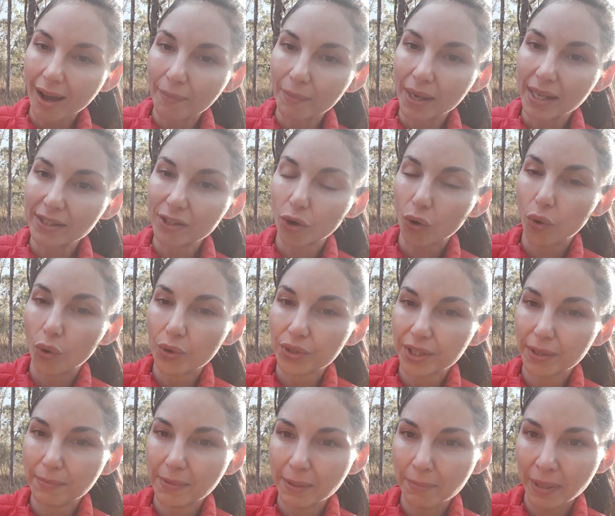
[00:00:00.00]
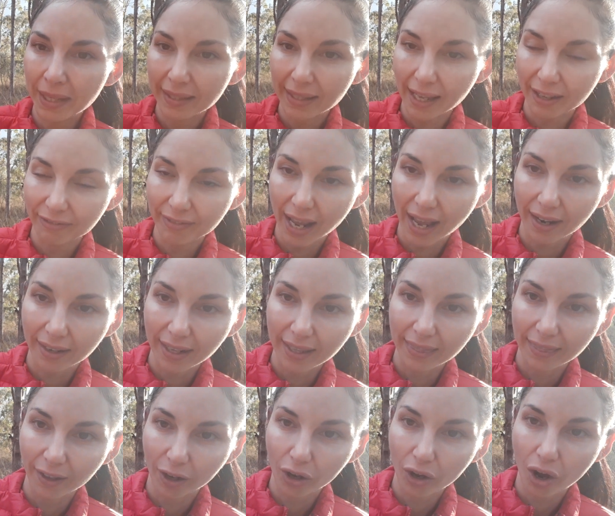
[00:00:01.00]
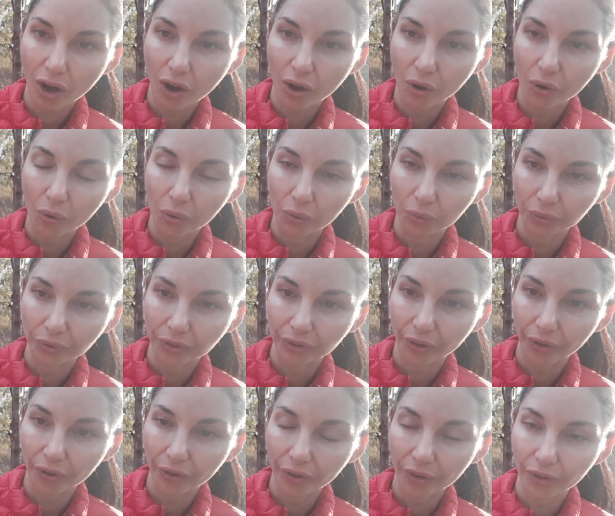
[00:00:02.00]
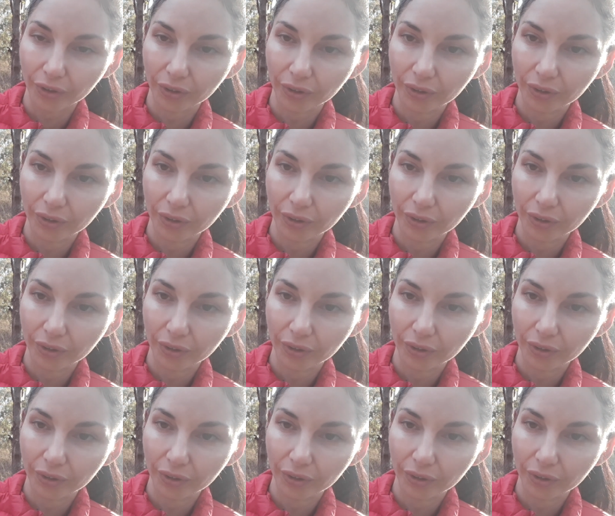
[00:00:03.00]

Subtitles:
it's caused them to be left out in the cold, though.